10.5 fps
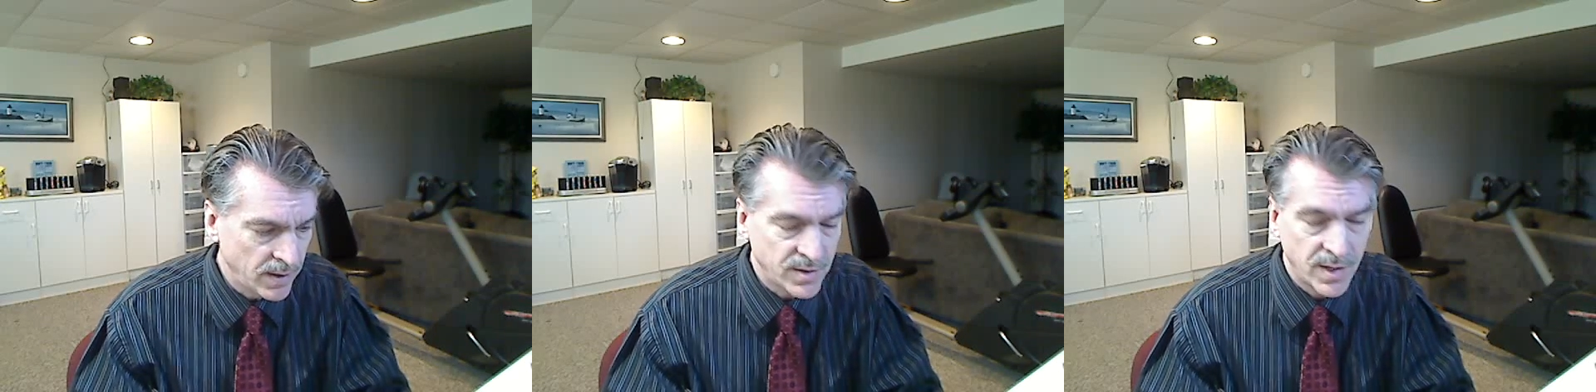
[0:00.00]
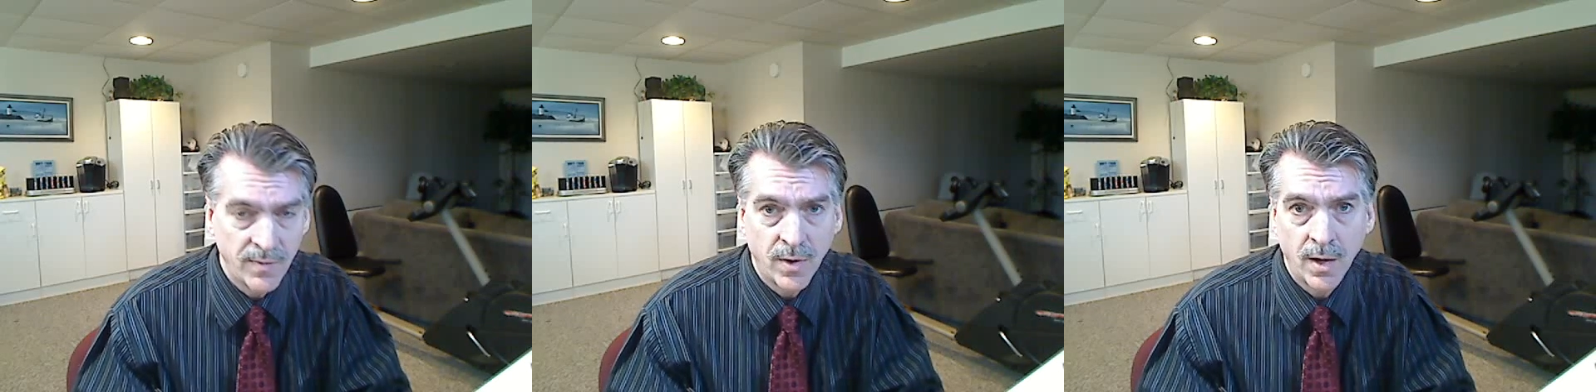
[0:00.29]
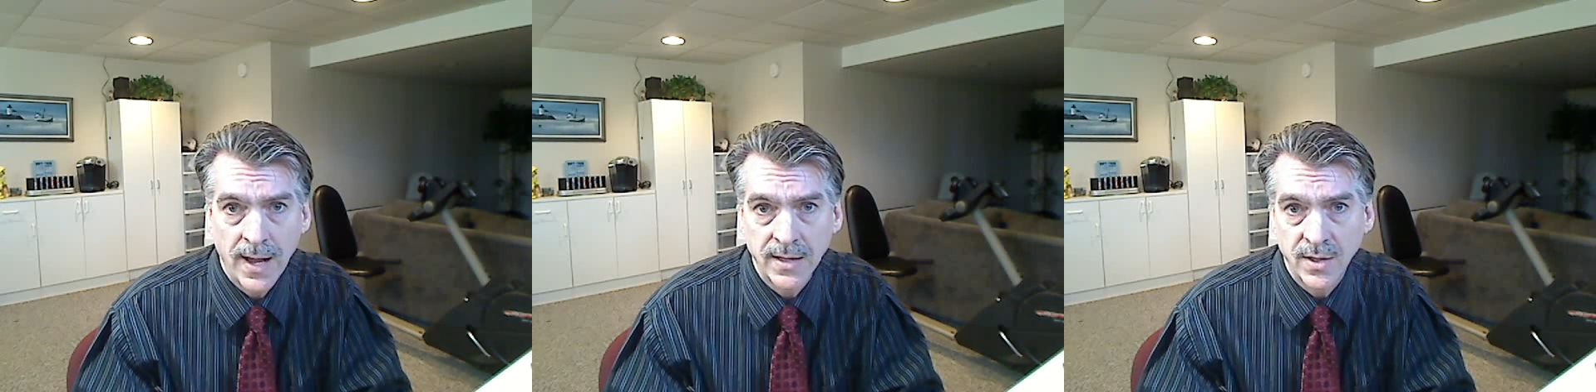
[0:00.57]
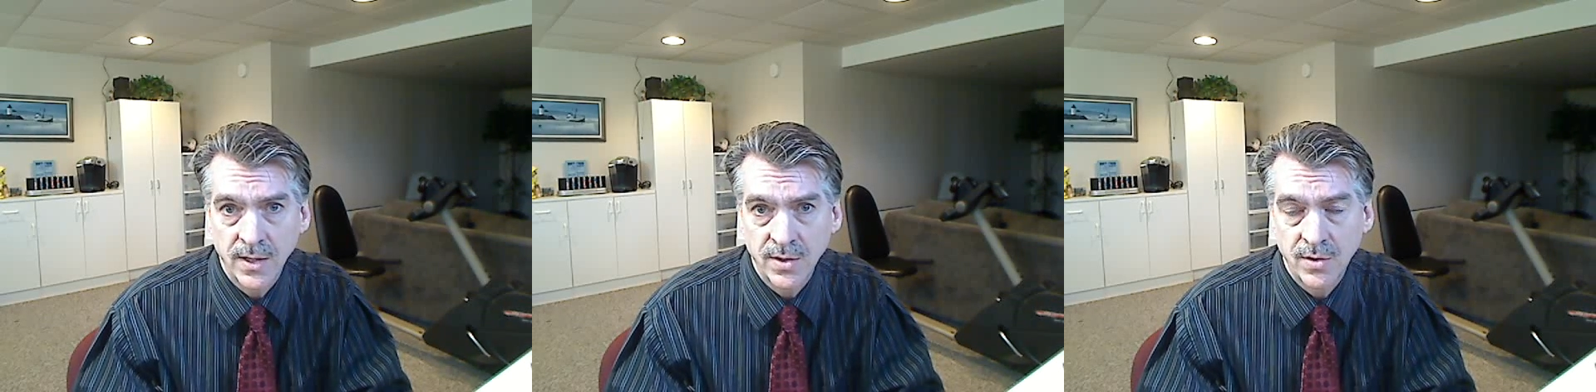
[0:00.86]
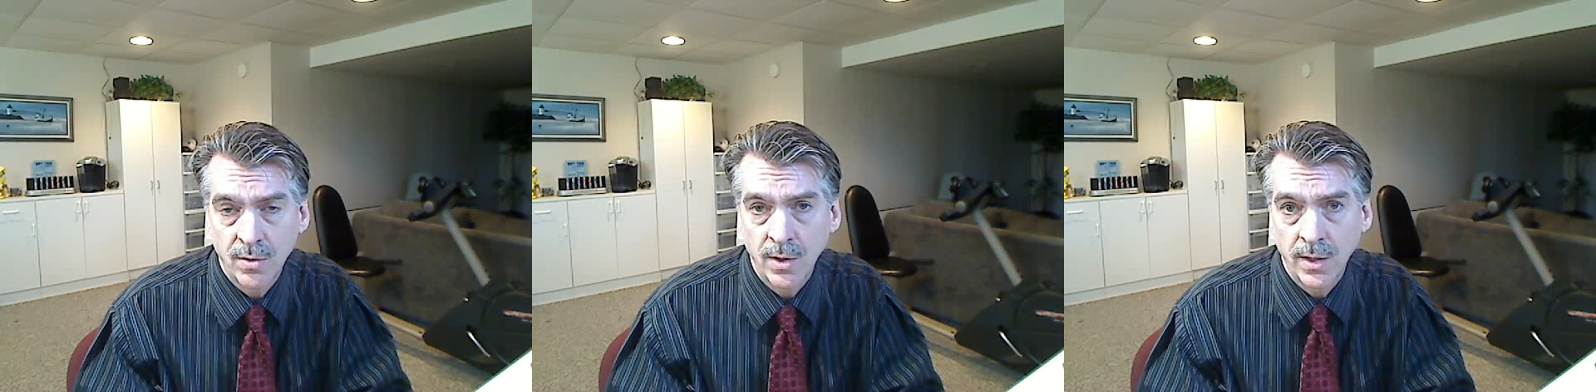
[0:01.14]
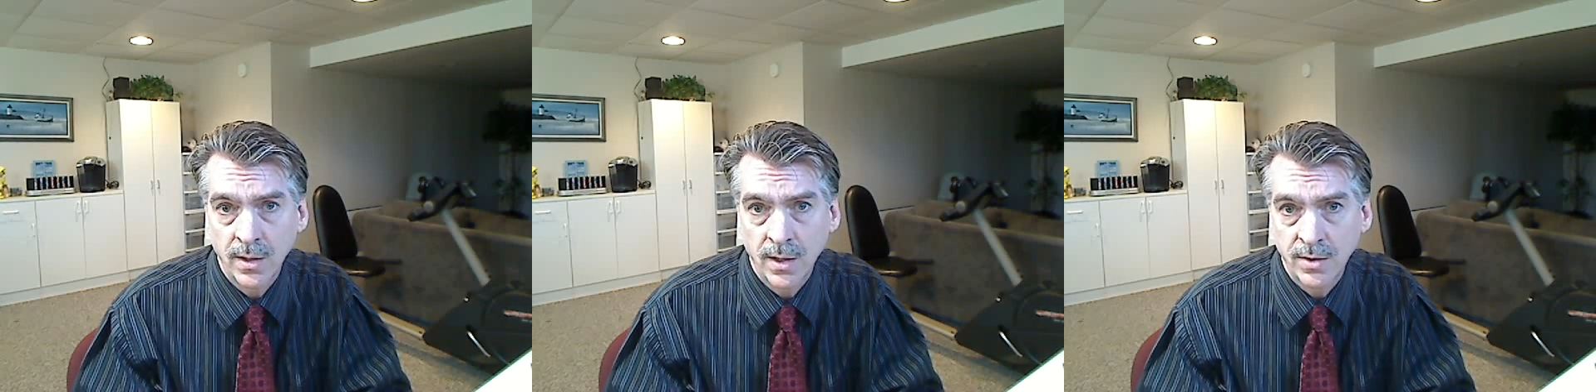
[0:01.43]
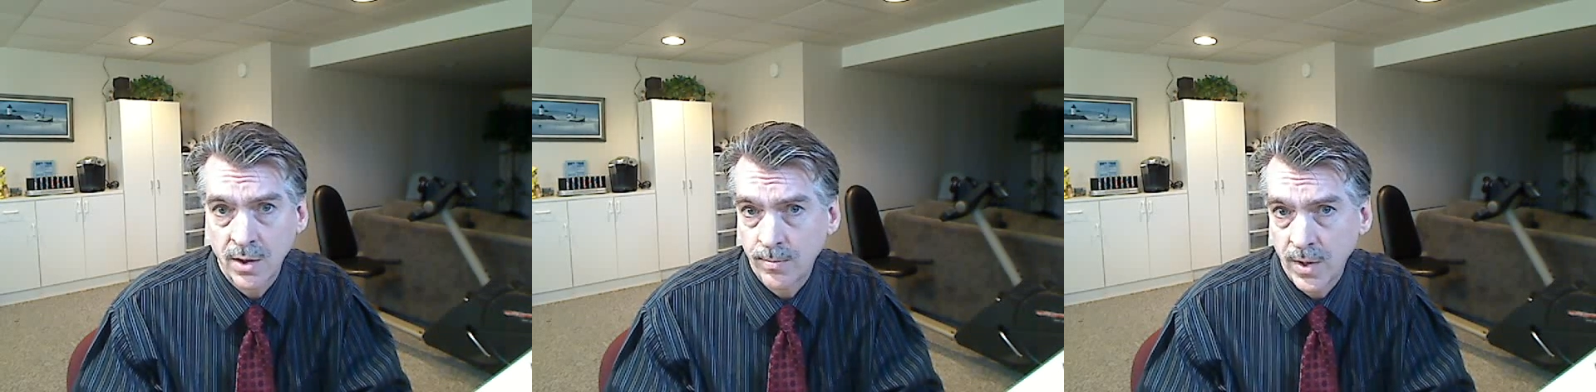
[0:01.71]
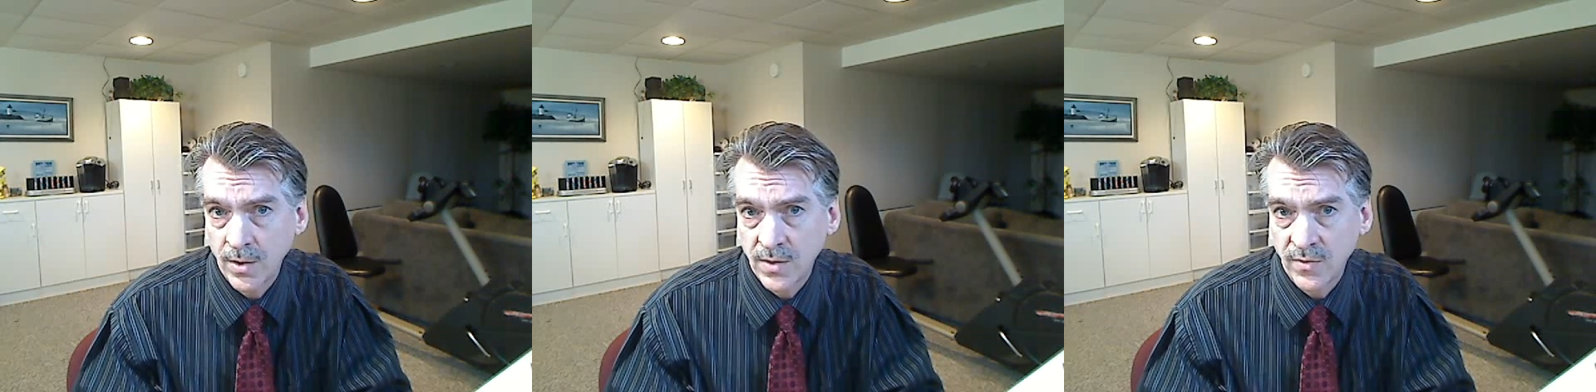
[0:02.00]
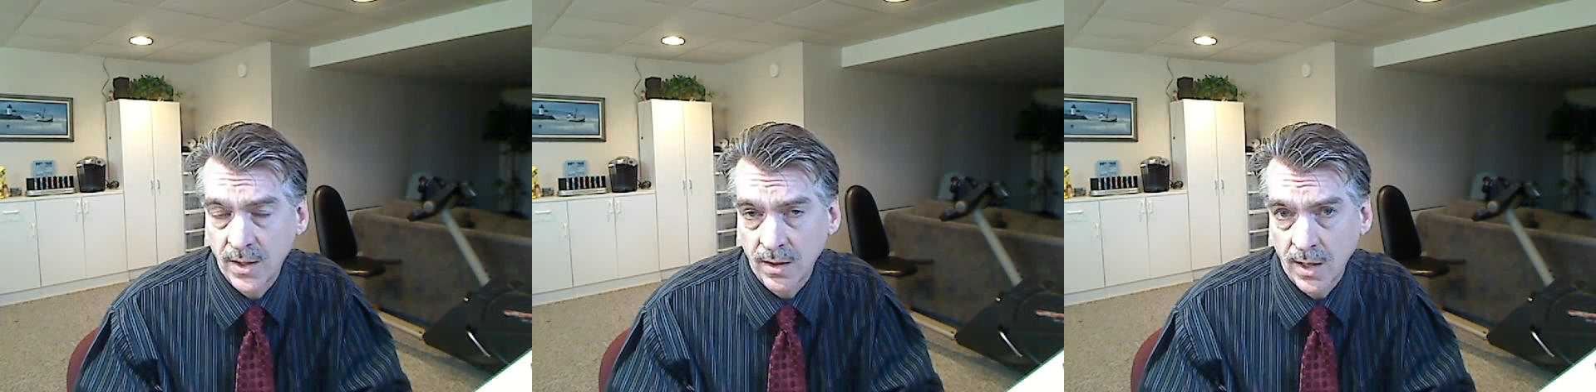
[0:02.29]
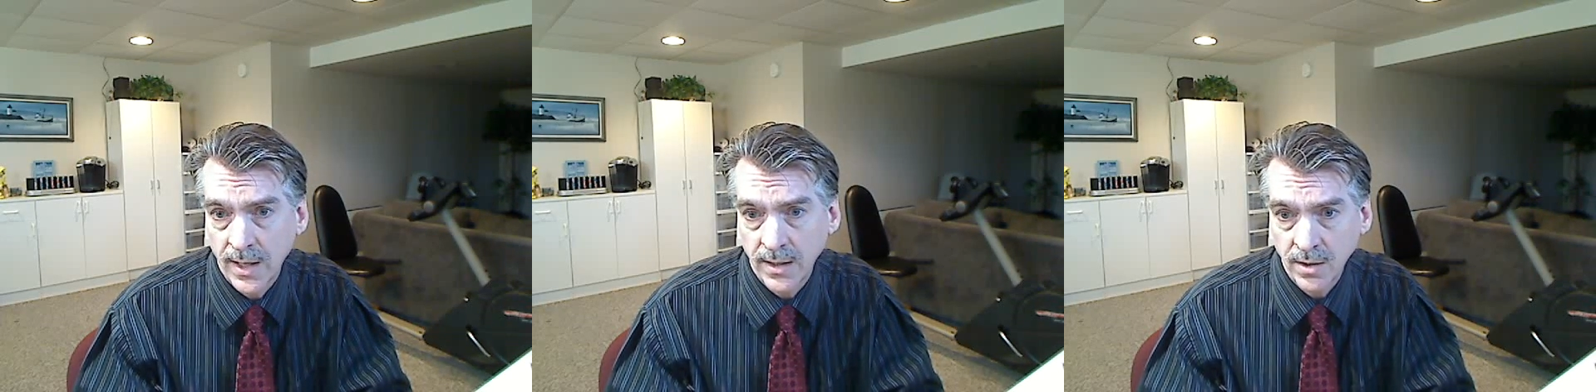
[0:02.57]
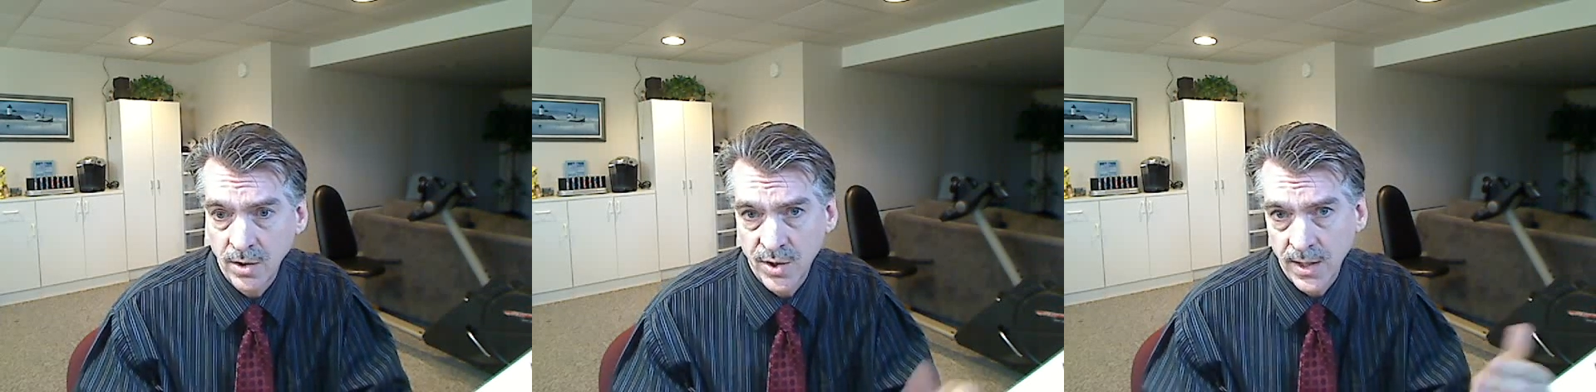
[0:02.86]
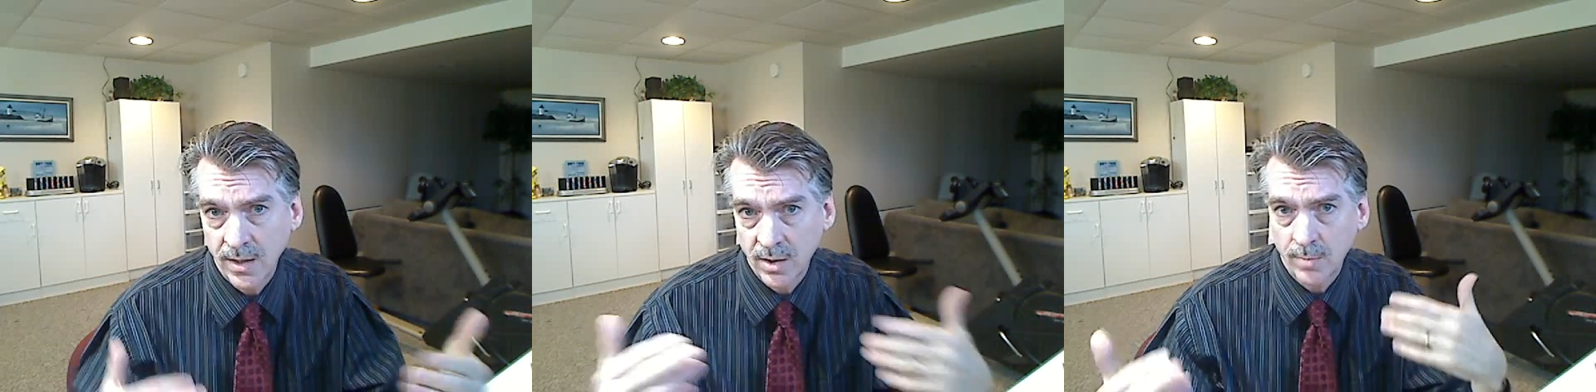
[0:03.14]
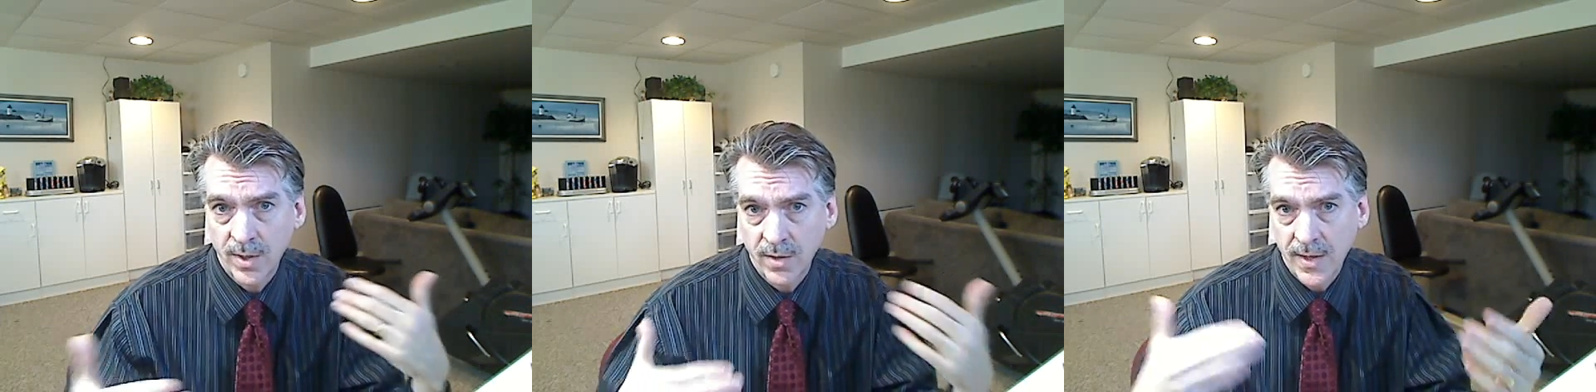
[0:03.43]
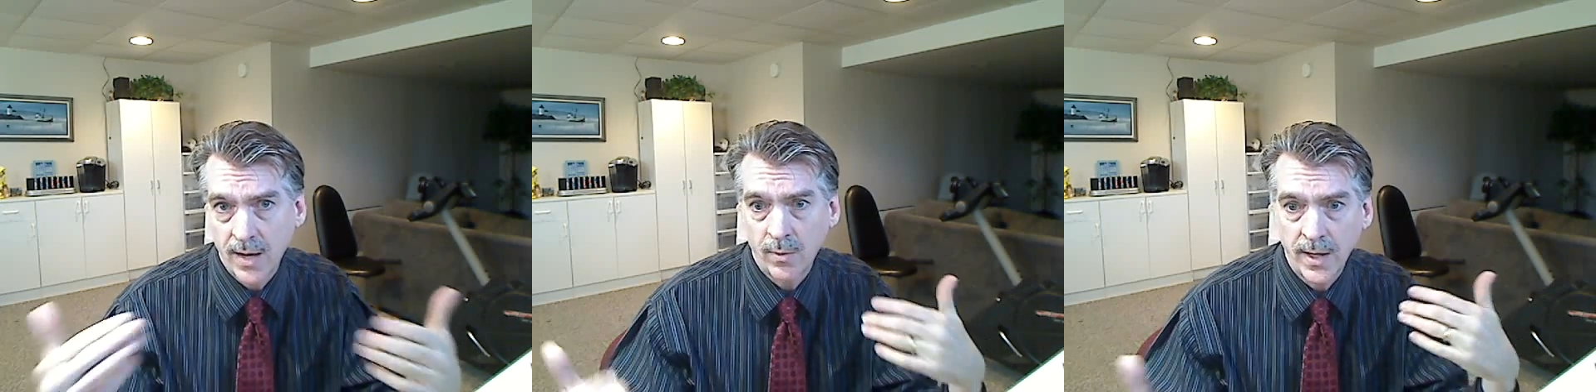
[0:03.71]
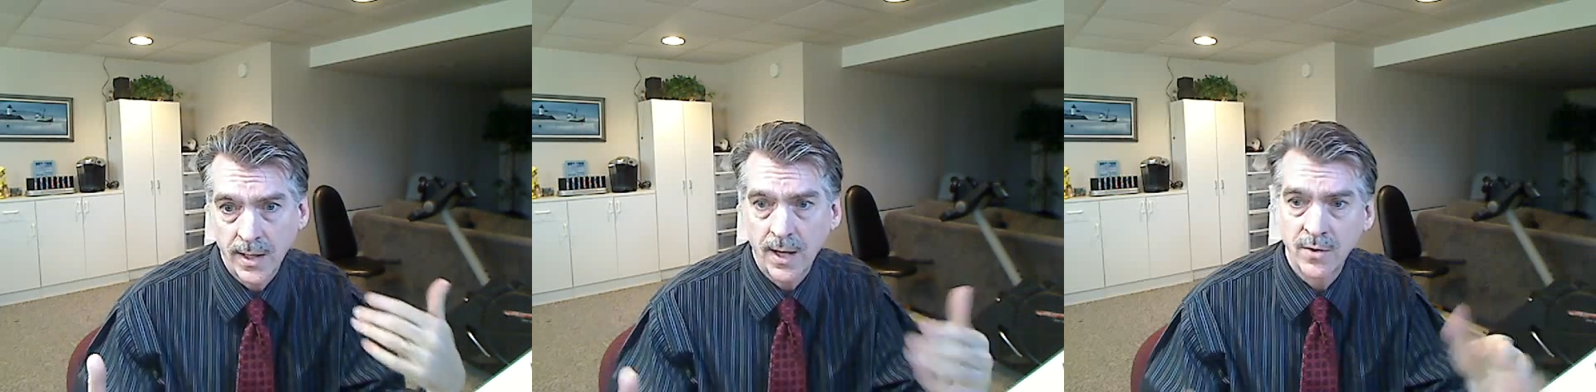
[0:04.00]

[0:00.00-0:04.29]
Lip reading: safeguard assets during periods of decline, and you're seeing a little bit of that right now.